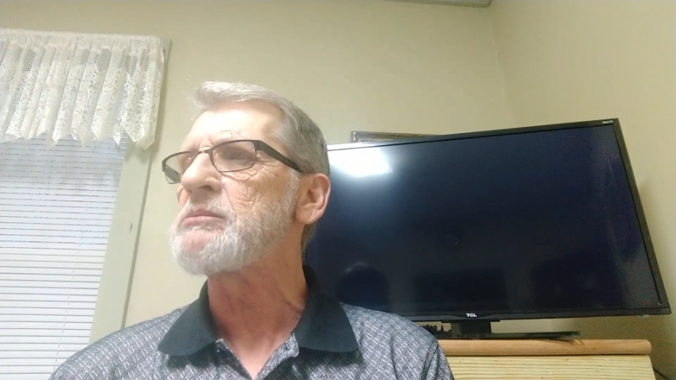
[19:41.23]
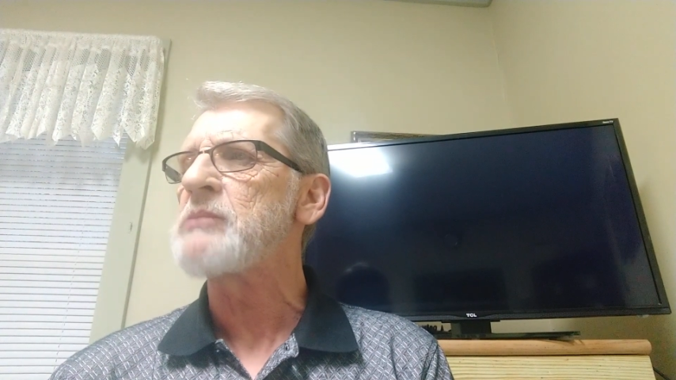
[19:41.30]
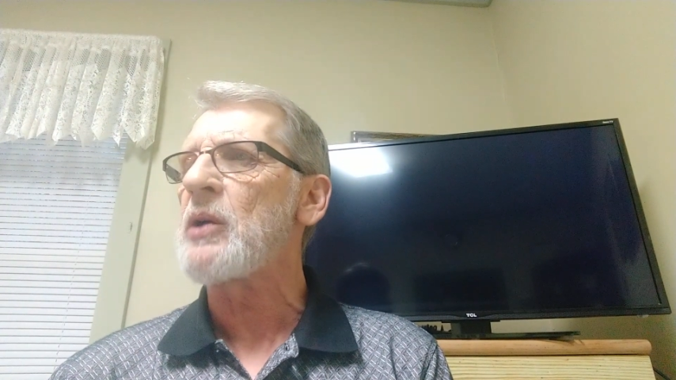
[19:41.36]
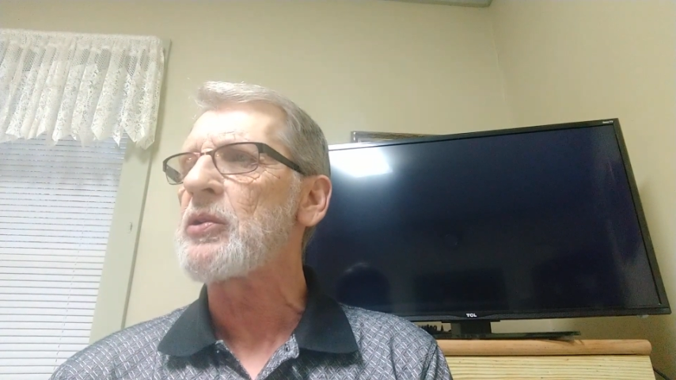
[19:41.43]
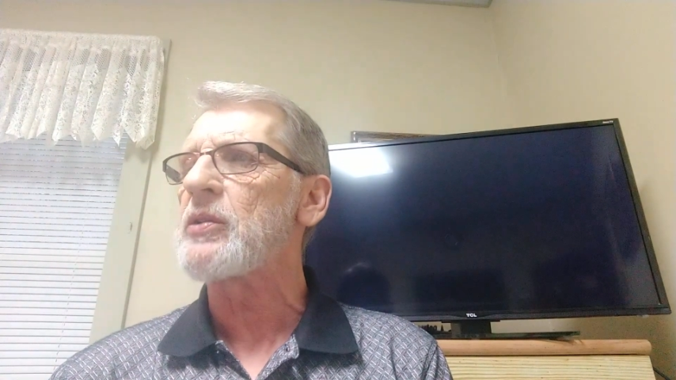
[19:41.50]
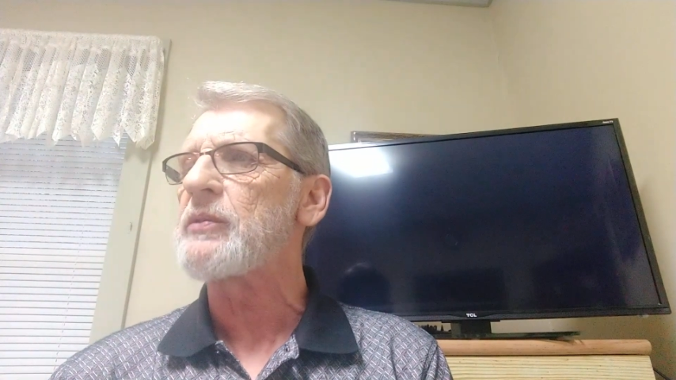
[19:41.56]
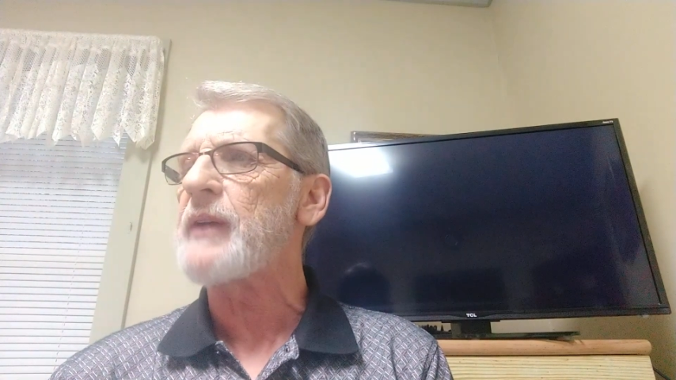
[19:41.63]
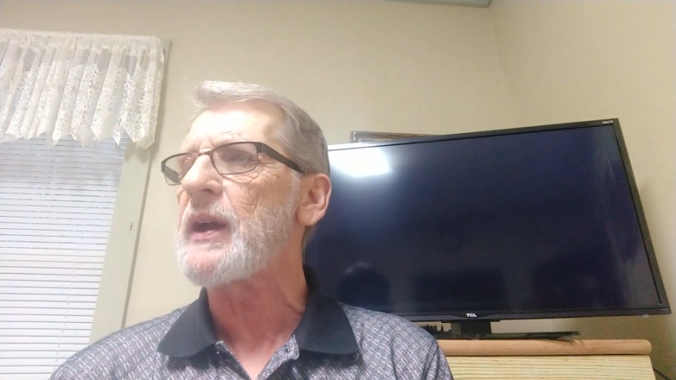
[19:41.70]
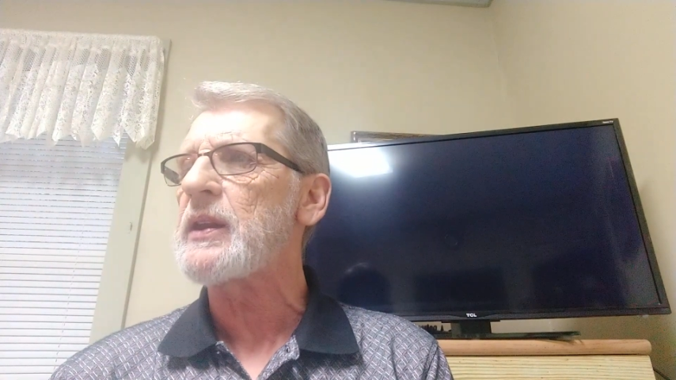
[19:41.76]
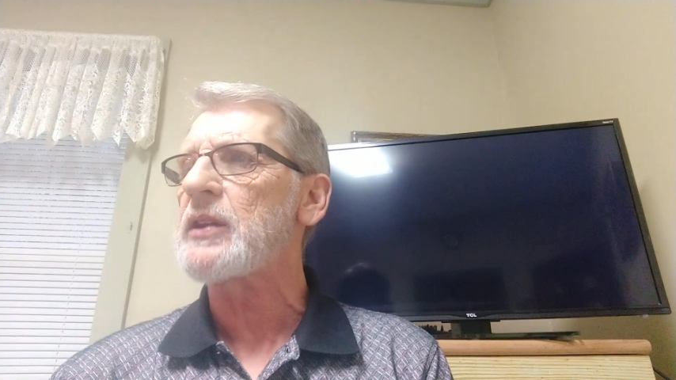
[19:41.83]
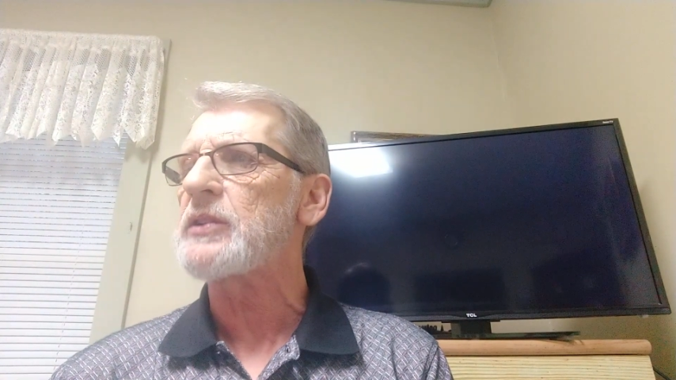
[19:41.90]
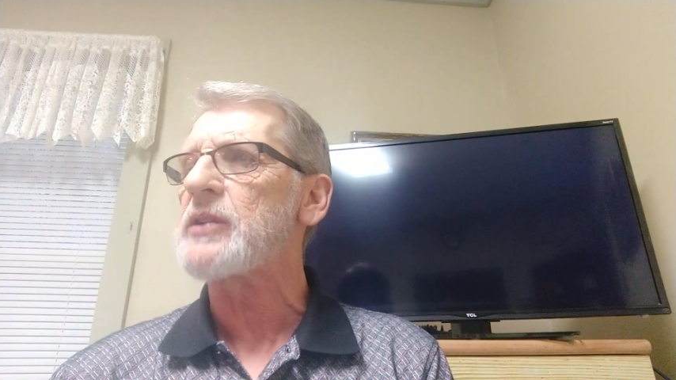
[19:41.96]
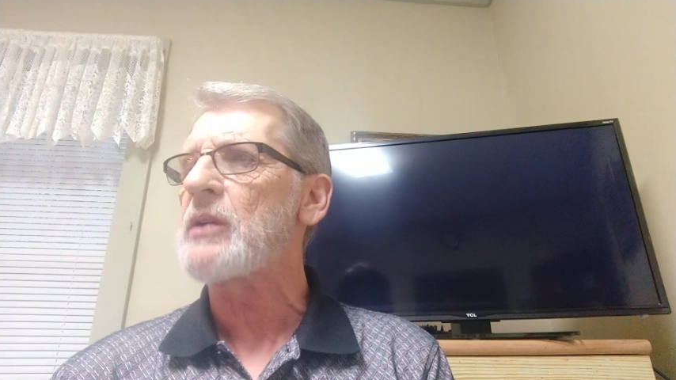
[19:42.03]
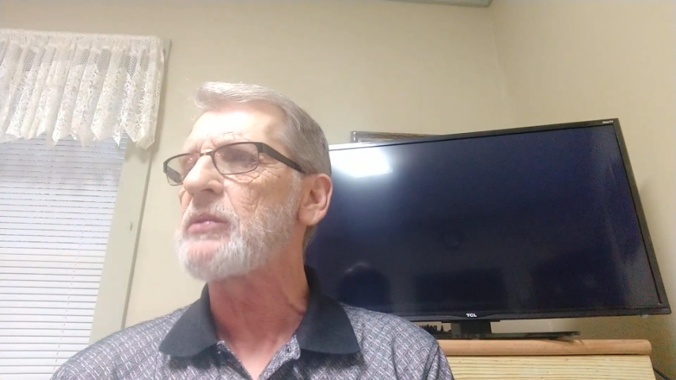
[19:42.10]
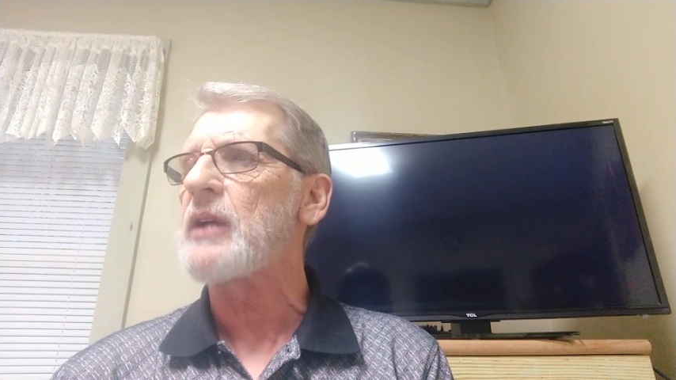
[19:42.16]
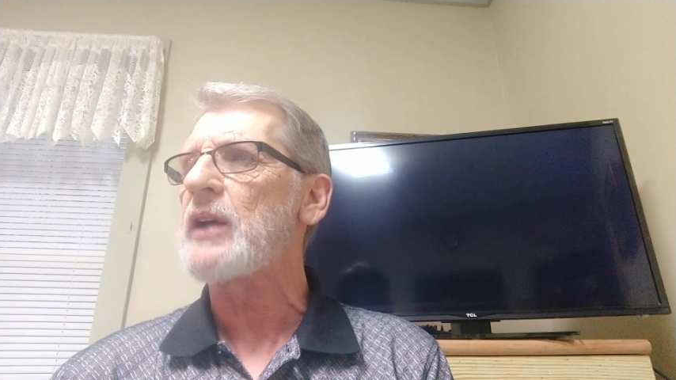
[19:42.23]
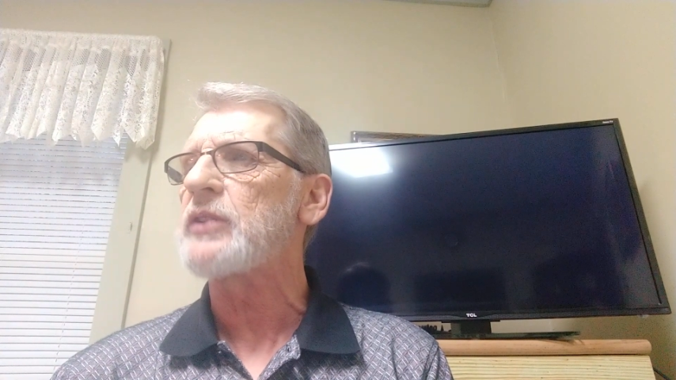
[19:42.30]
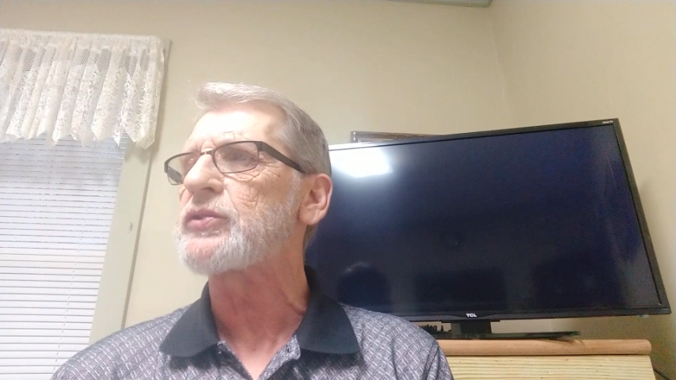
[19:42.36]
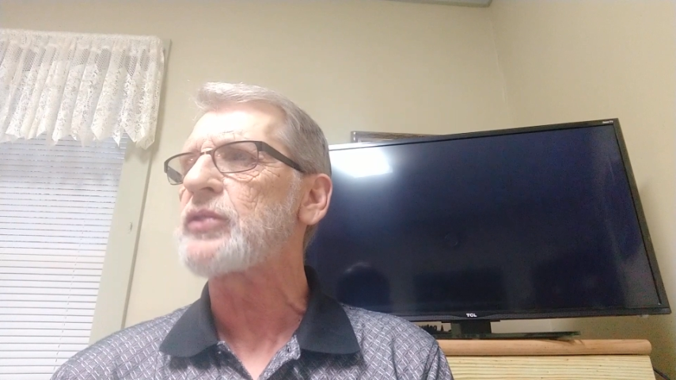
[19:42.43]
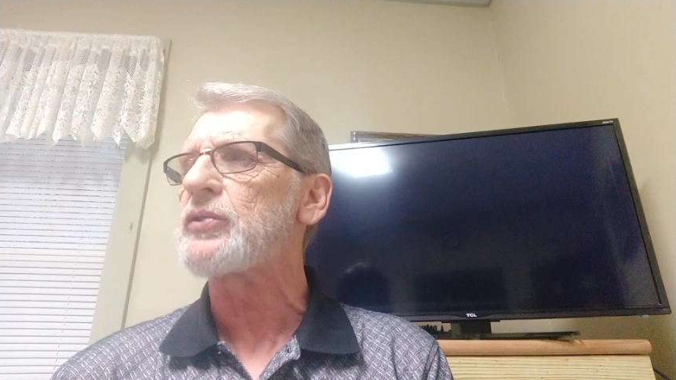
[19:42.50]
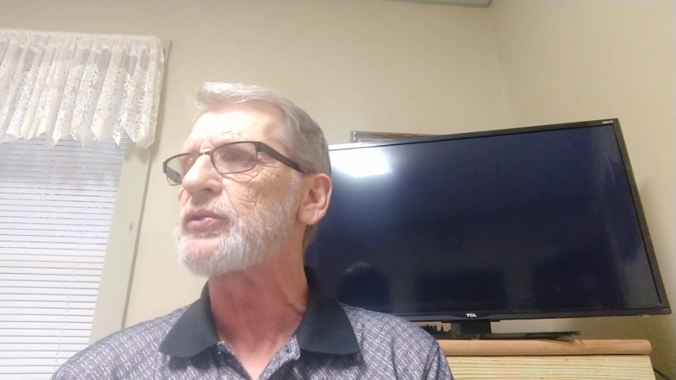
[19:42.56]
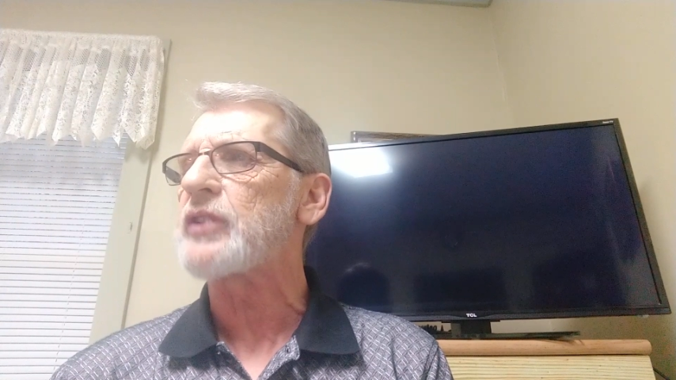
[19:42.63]
motivated
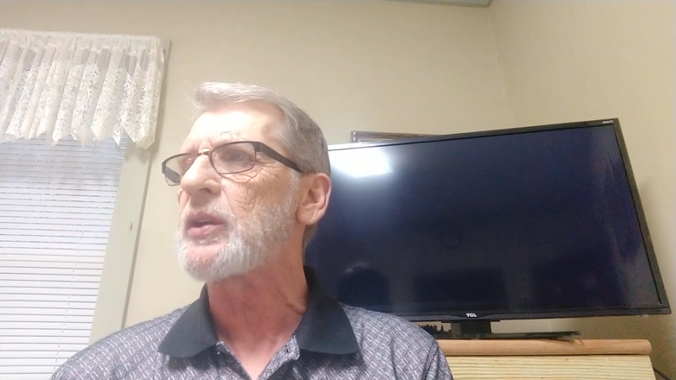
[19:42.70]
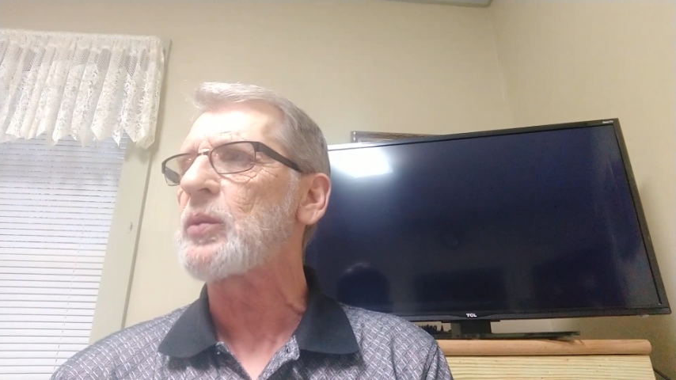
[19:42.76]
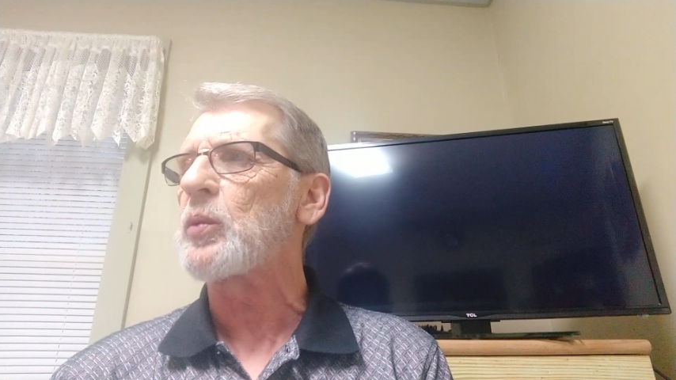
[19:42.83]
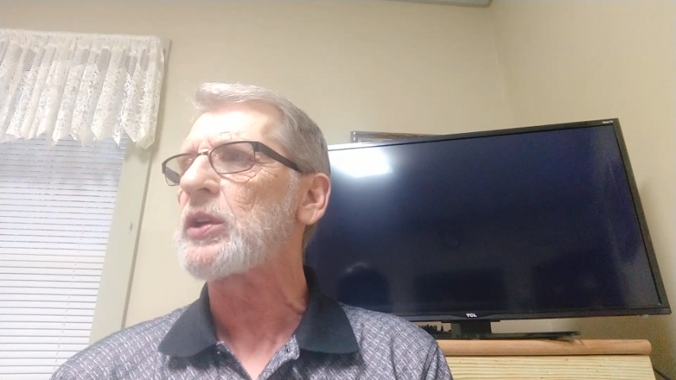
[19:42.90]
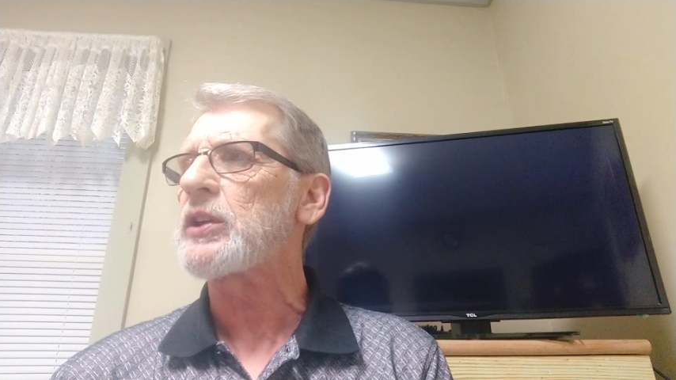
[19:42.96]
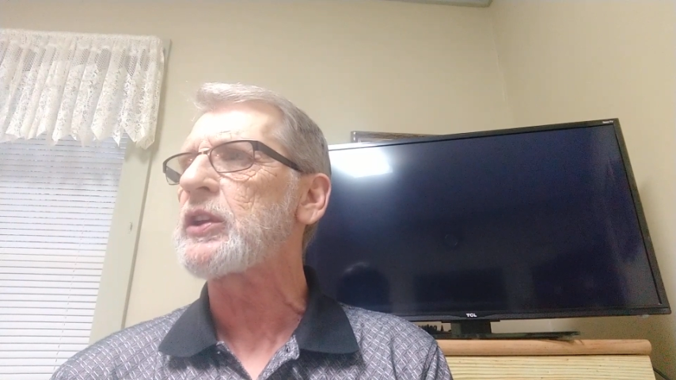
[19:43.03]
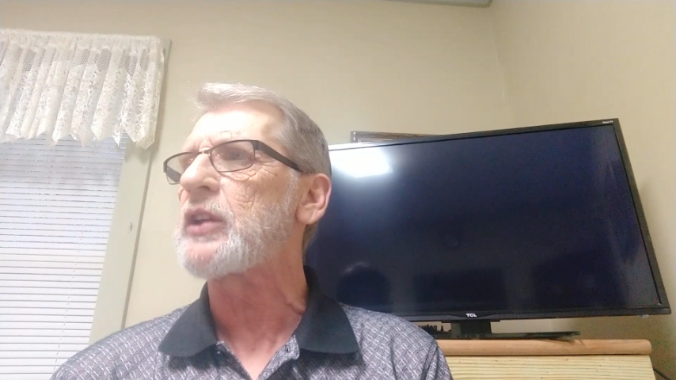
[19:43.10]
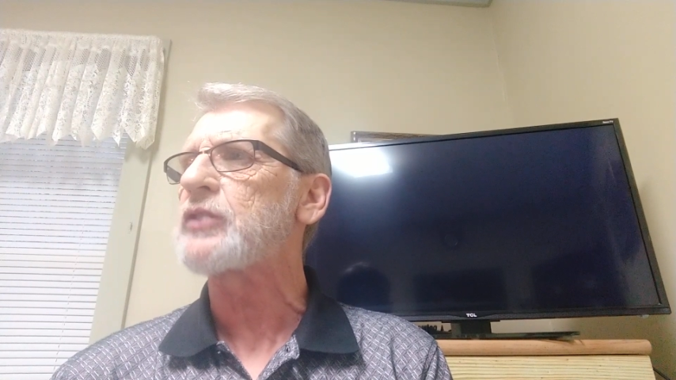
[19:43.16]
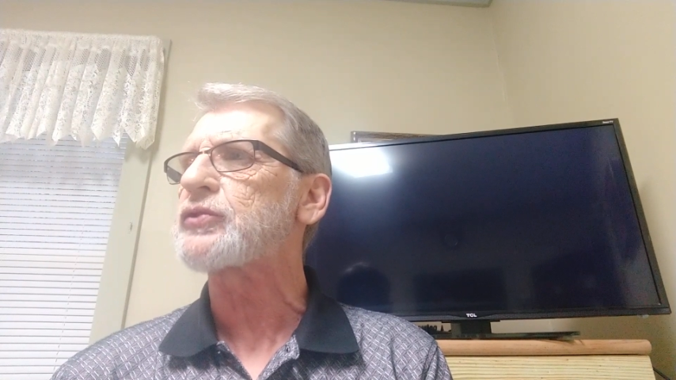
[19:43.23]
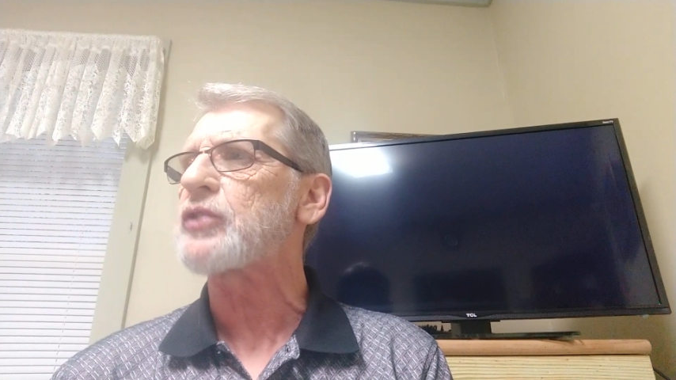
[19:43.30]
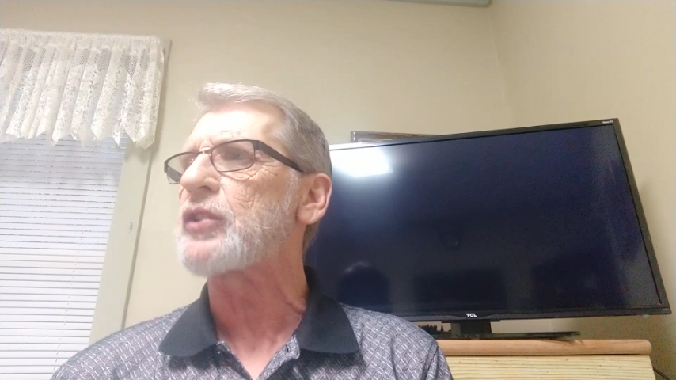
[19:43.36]
donations and willingness